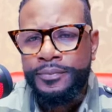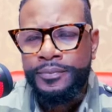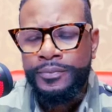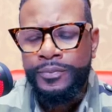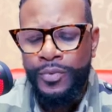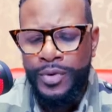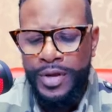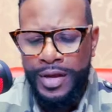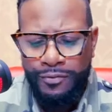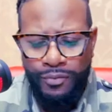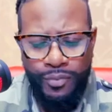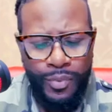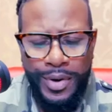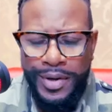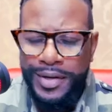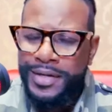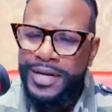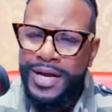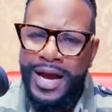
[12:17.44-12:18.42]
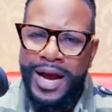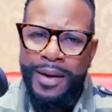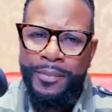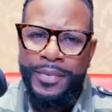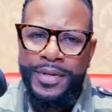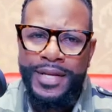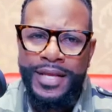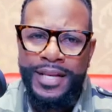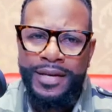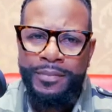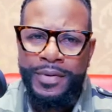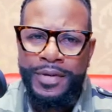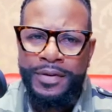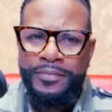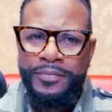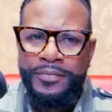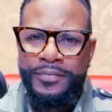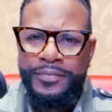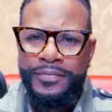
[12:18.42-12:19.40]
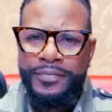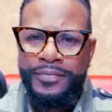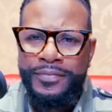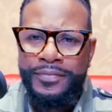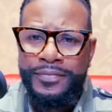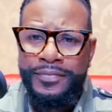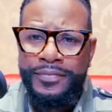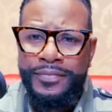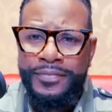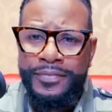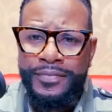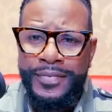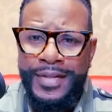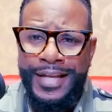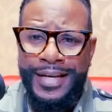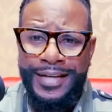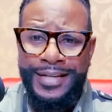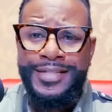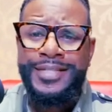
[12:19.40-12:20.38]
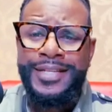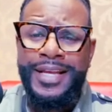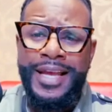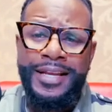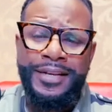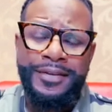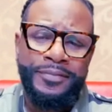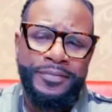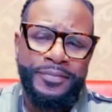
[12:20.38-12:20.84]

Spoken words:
We have one common enemy, and it's Satan.